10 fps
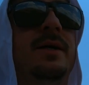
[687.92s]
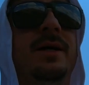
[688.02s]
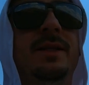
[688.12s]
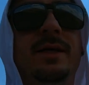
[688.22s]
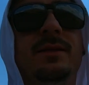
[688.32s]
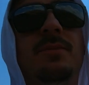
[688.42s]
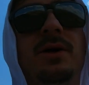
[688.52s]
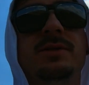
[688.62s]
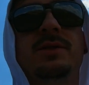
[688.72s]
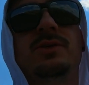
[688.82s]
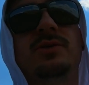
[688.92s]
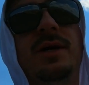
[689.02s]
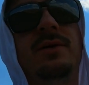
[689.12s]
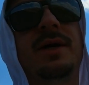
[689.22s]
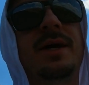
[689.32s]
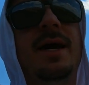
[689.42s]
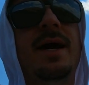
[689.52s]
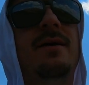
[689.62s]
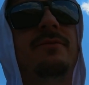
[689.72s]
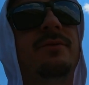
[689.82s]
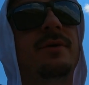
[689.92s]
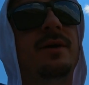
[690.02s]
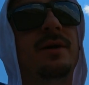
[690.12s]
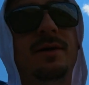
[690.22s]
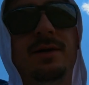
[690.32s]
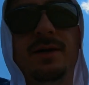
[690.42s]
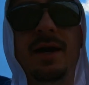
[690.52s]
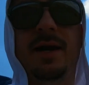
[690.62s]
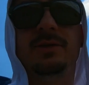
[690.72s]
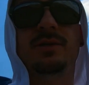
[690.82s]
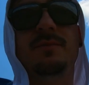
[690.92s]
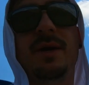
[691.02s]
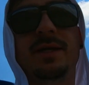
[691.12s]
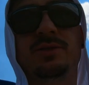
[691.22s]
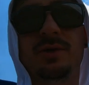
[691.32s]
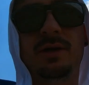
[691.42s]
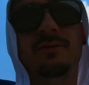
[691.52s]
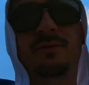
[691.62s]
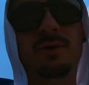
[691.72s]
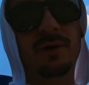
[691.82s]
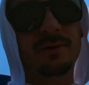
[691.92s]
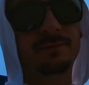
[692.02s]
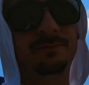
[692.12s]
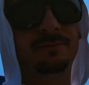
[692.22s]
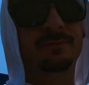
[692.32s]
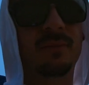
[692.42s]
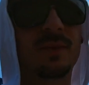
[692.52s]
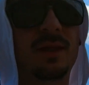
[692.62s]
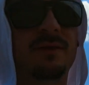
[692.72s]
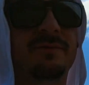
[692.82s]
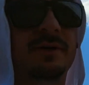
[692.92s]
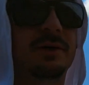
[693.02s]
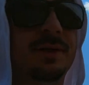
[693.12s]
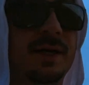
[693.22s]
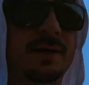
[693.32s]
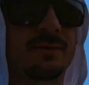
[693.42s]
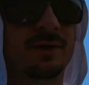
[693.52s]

and then the parts of the trail they have actually made trail for, they filled in